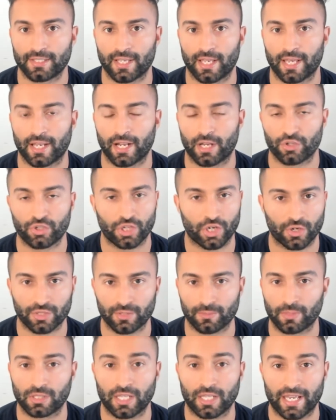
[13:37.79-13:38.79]
and I'll share
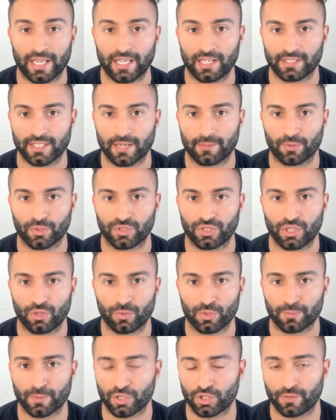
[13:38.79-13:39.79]
some client examples too,
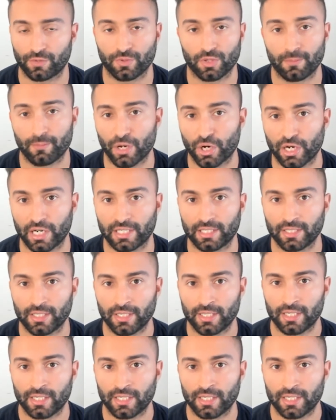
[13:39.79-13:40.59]
especially for the married